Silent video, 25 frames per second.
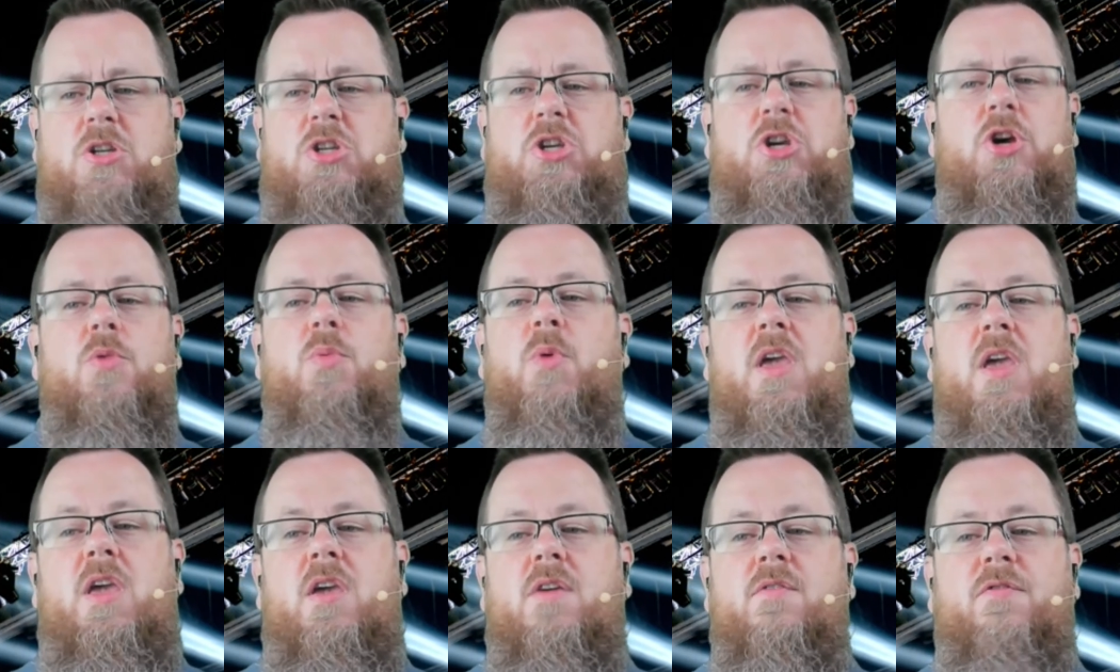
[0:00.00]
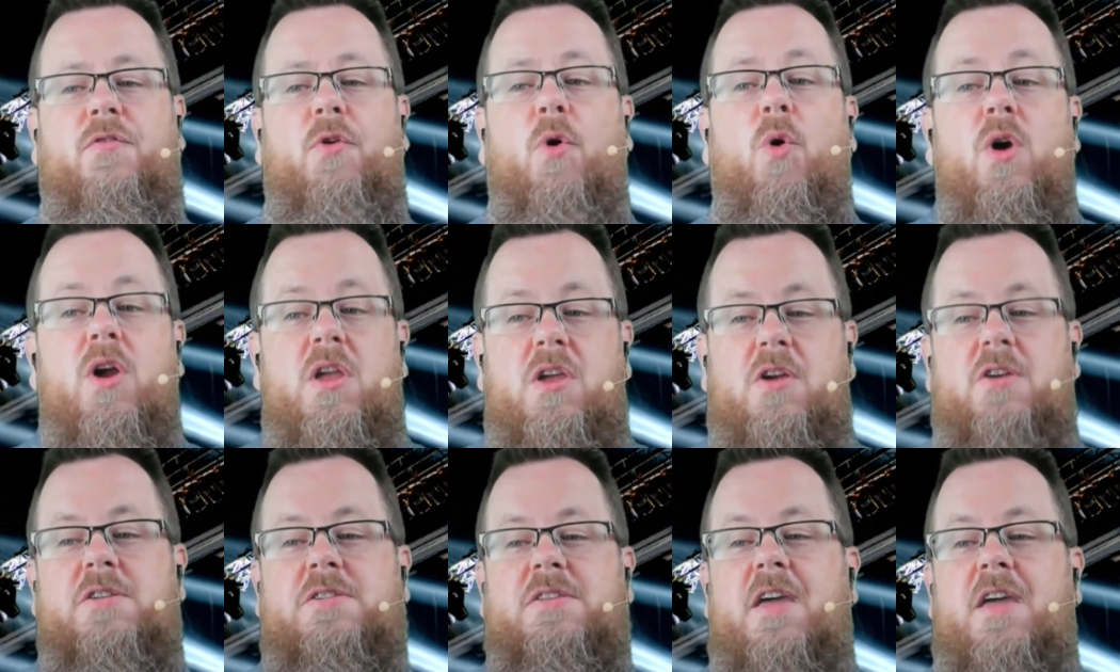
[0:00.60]
Should we, 4
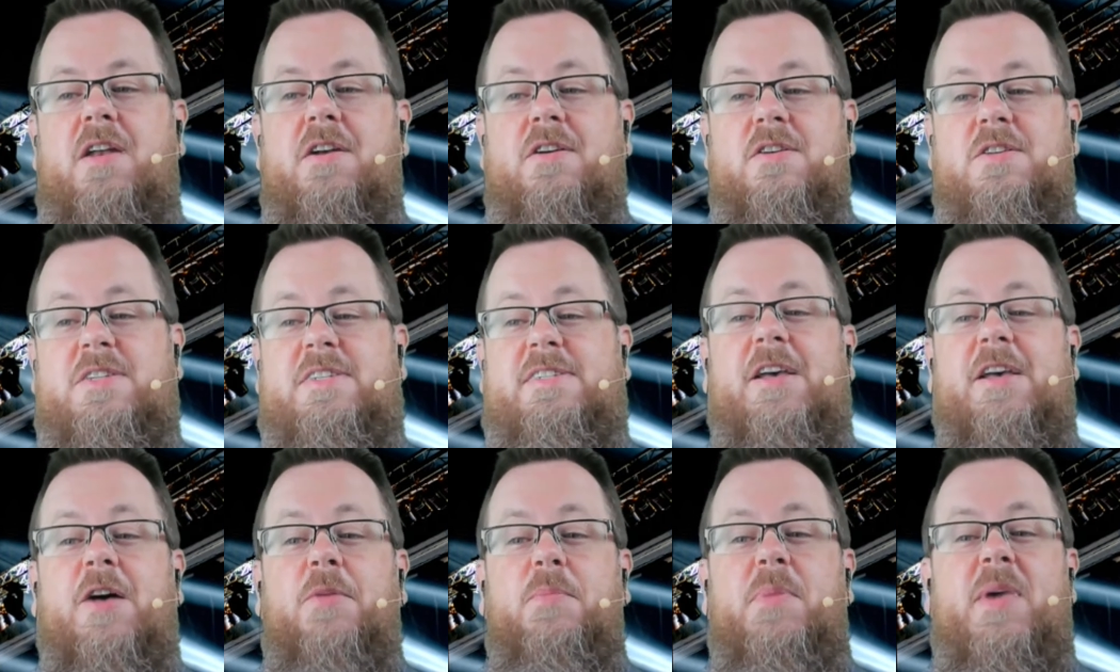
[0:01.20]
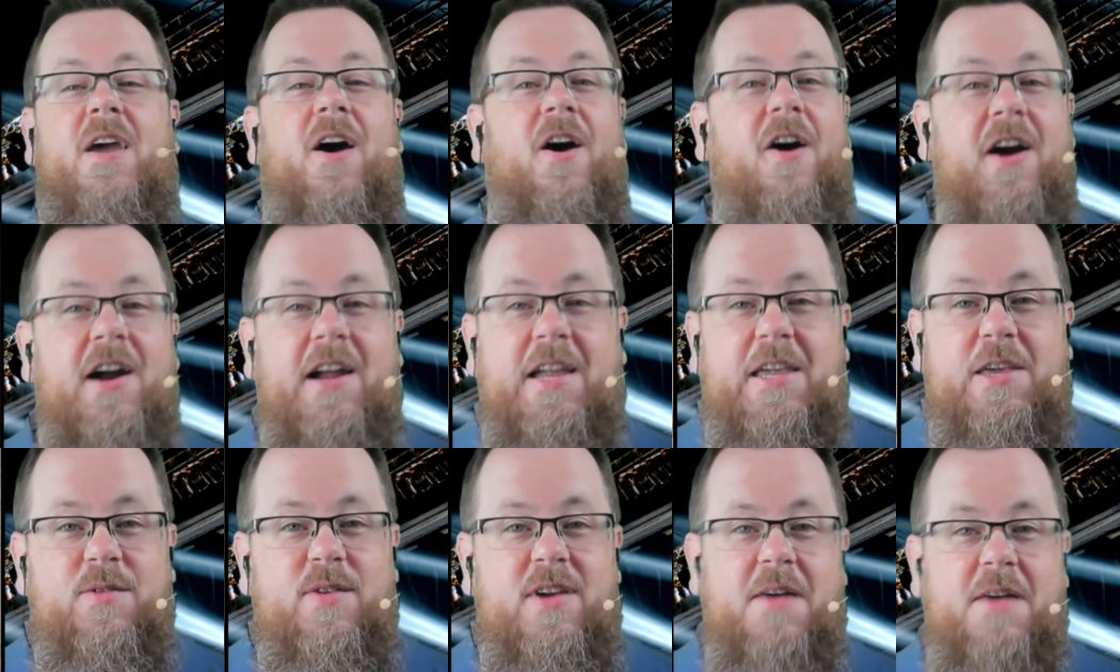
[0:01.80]
years later, still be
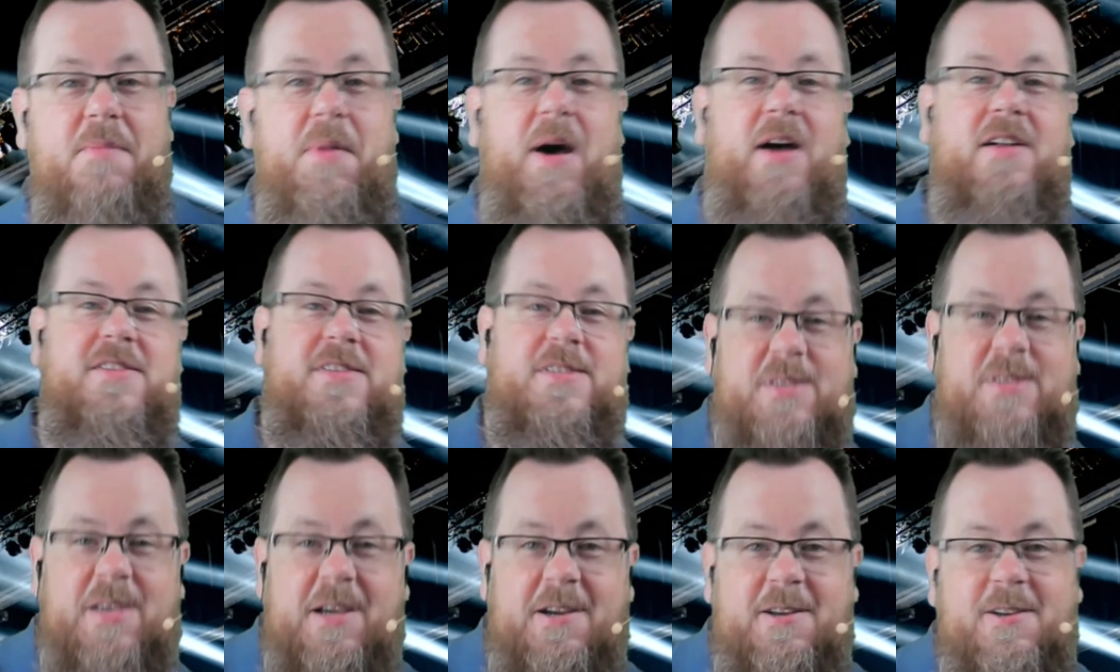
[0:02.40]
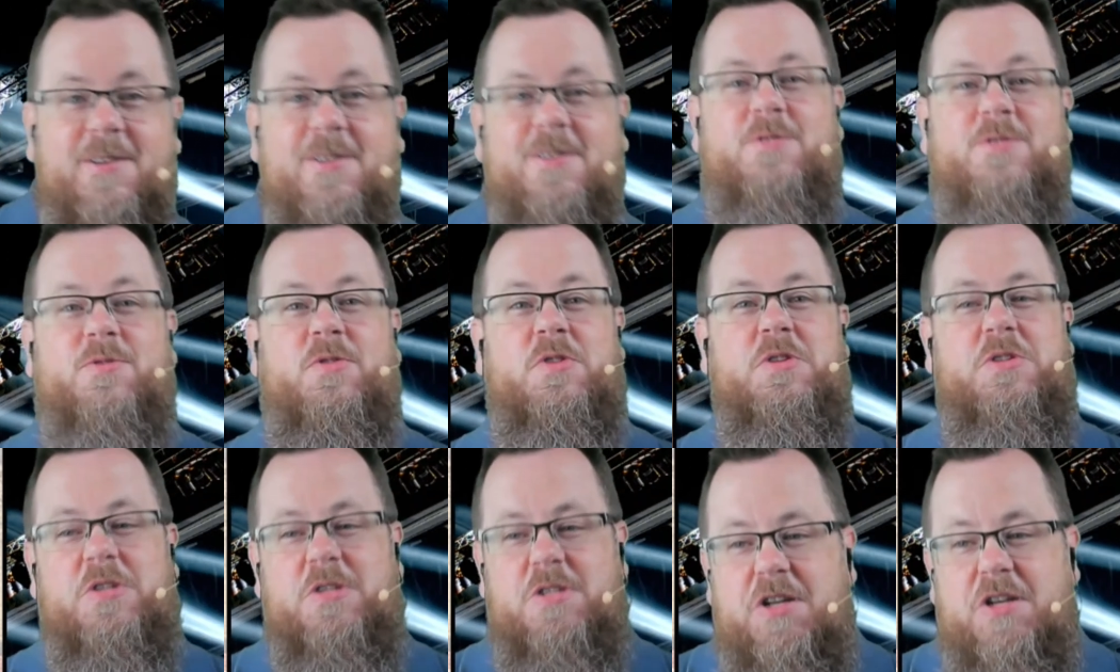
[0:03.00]
arguing about signals
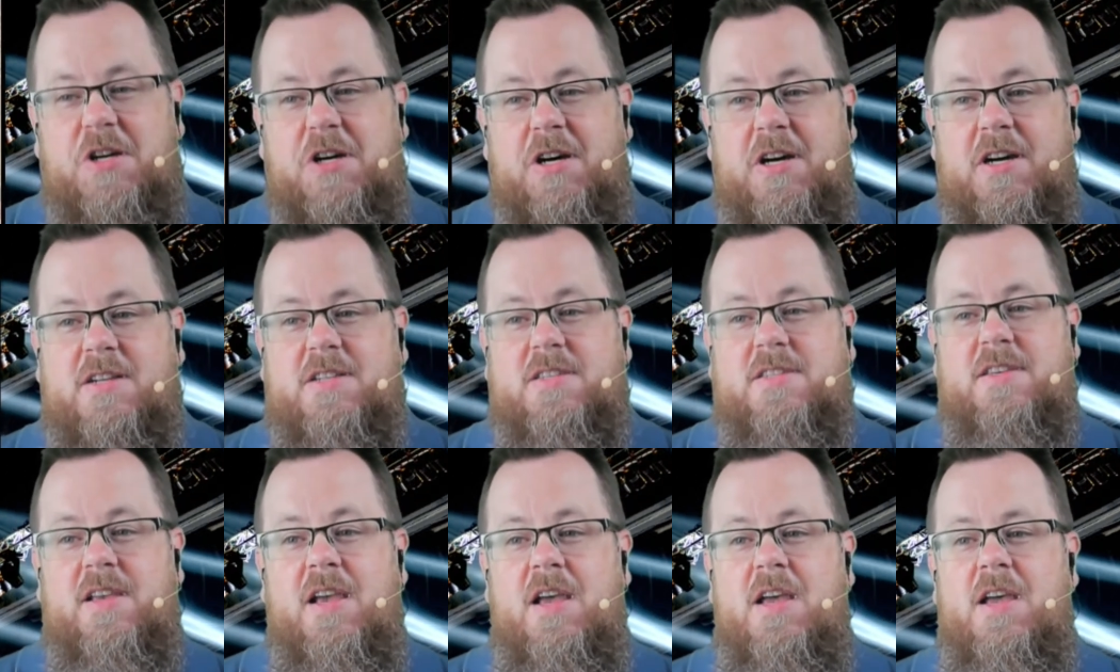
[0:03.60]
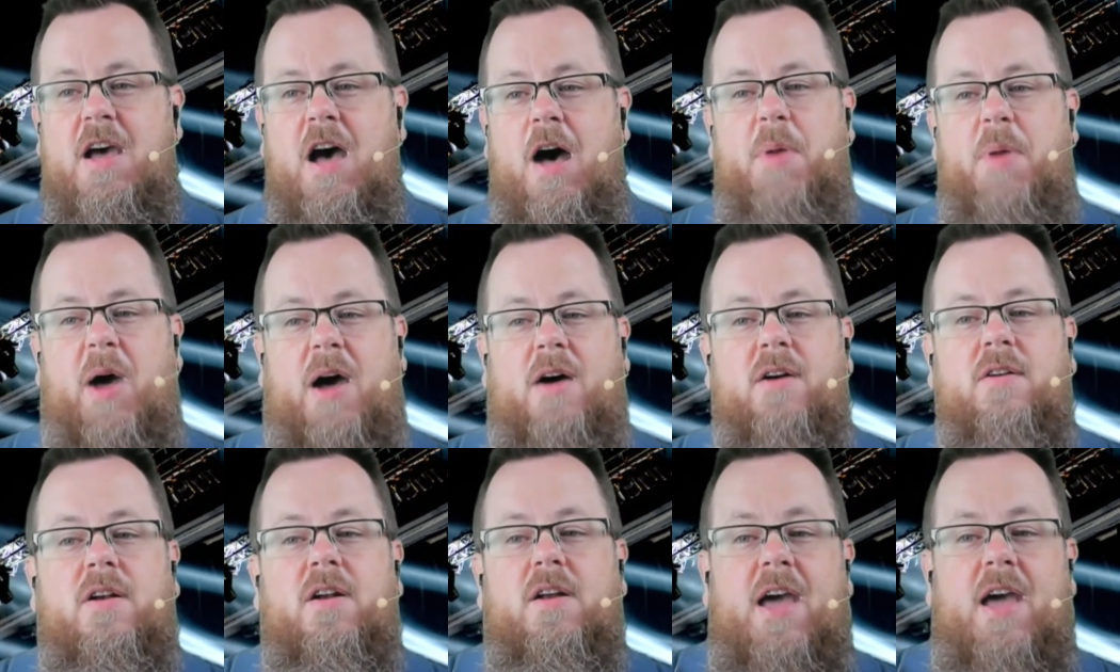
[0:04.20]
versus hooks,
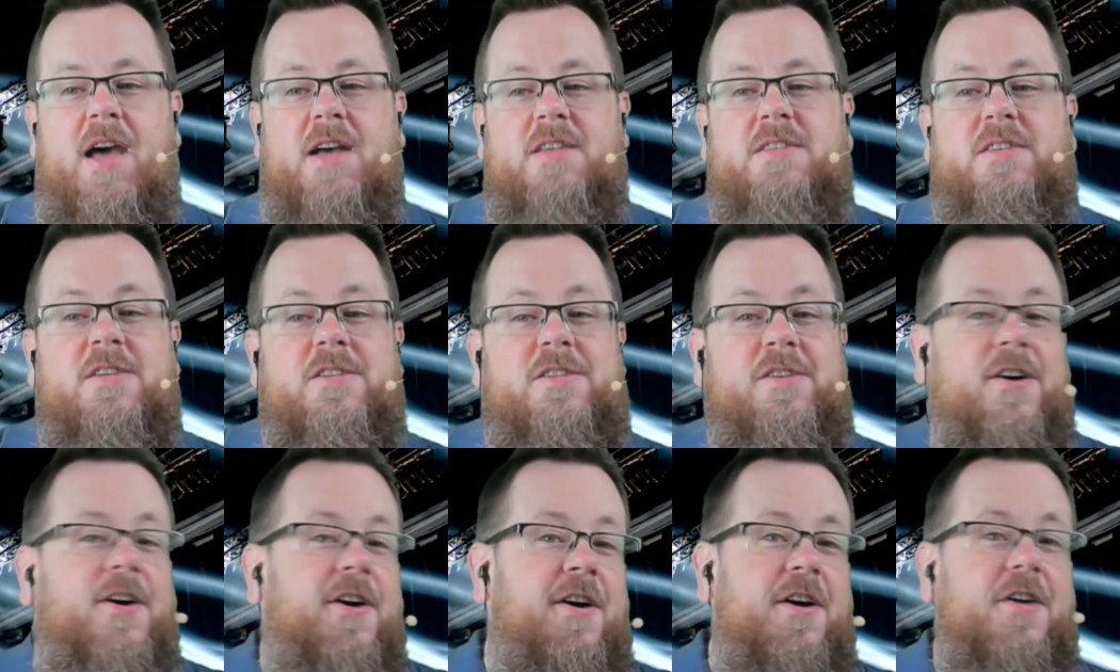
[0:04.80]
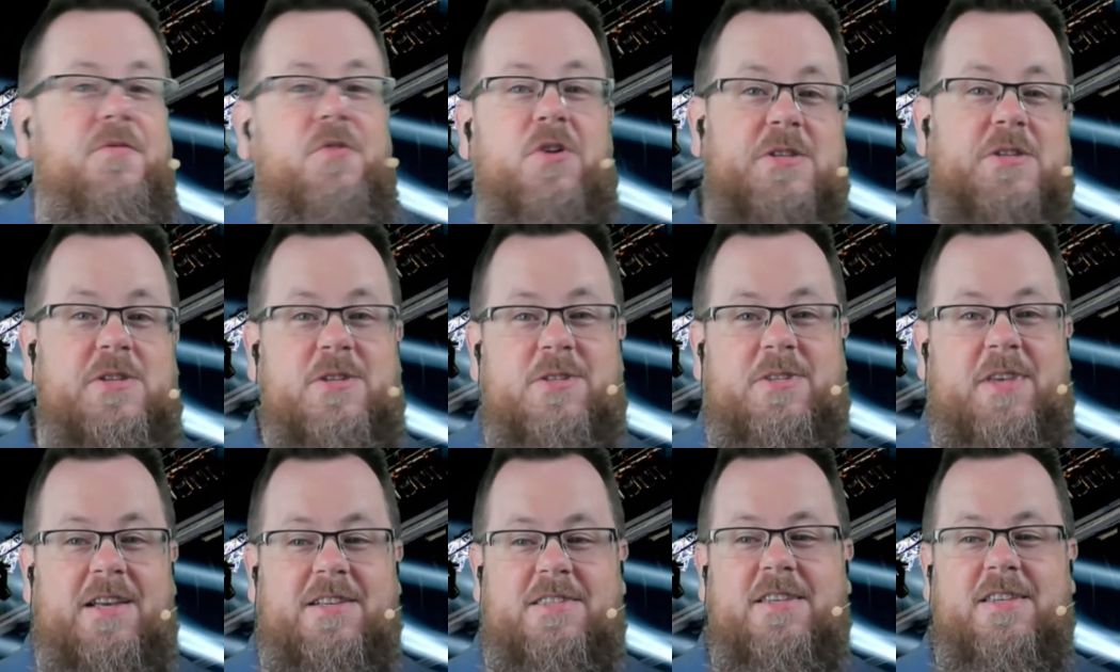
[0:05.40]
about SSR
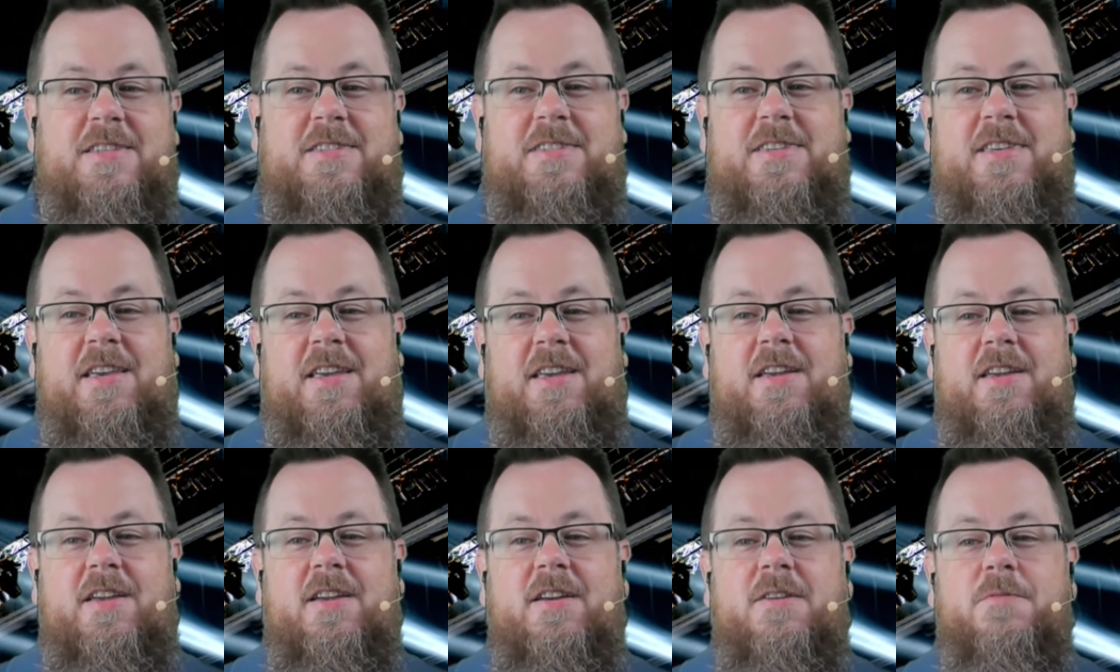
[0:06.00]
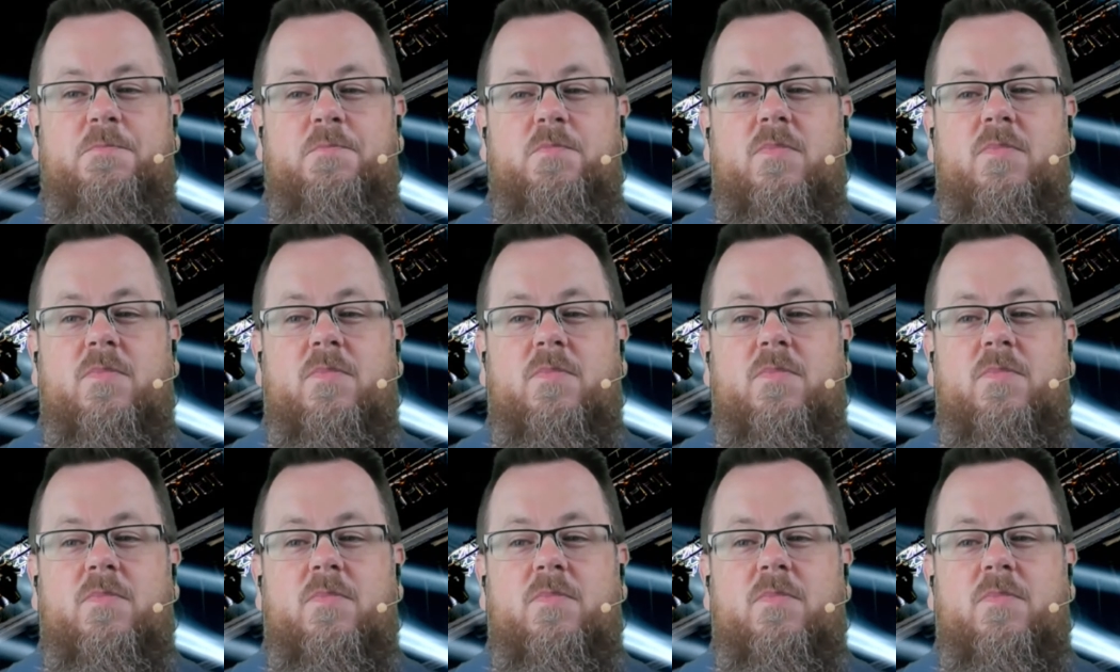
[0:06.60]
versus SSC?